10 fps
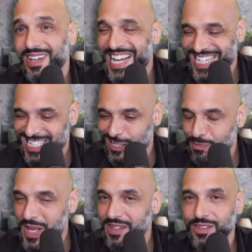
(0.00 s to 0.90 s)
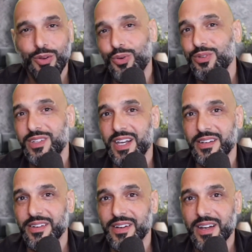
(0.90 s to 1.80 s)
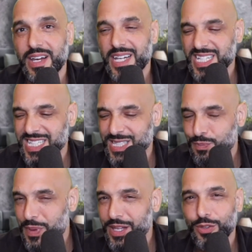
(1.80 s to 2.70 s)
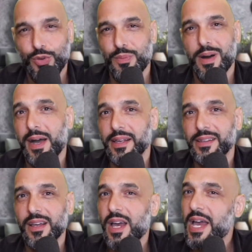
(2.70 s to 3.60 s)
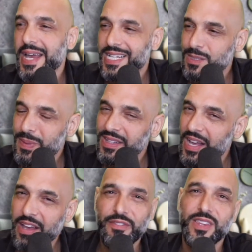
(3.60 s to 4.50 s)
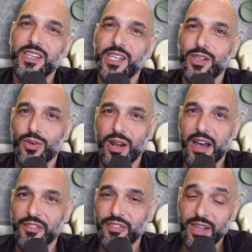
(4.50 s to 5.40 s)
Expand your container, expand your mind, expand everything in your life.